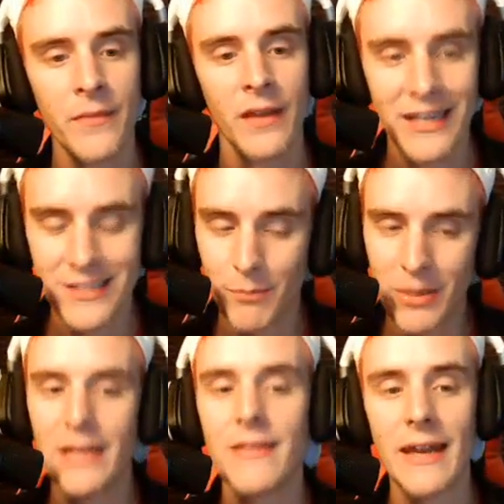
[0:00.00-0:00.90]
and it's a
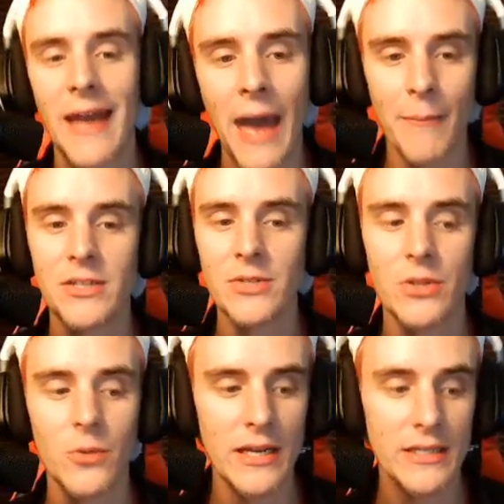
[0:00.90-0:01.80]
pity that it happened to it
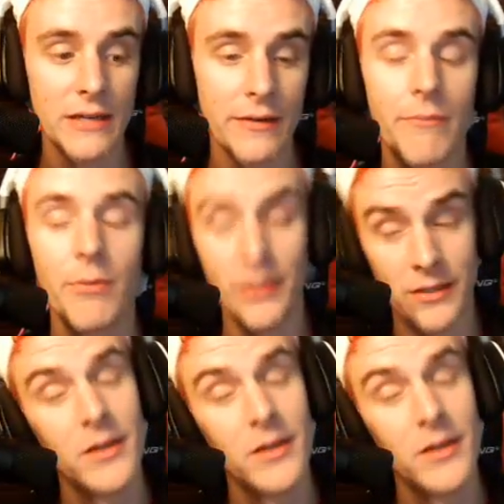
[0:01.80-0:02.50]
the way it did. But